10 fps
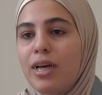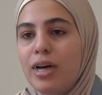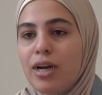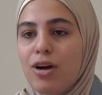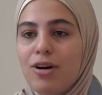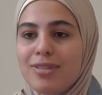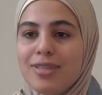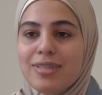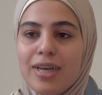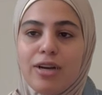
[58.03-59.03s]

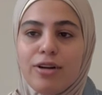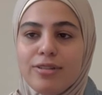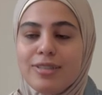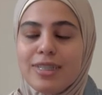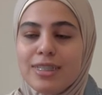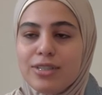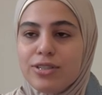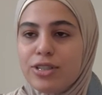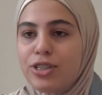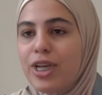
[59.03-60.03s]
causes seasons
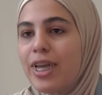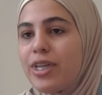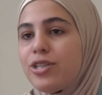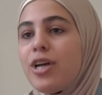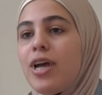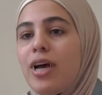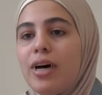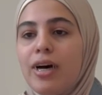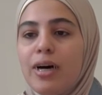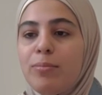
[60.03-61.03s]
to change.
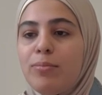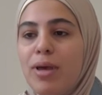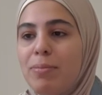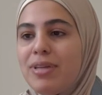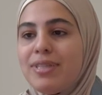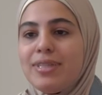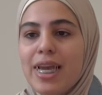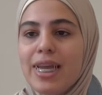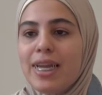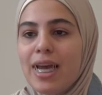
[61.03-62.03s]
Maybe
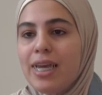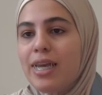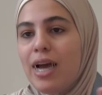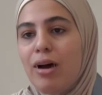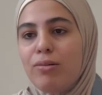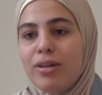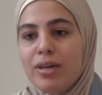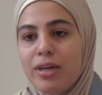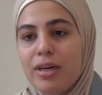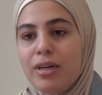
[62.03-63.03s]
day and night, how the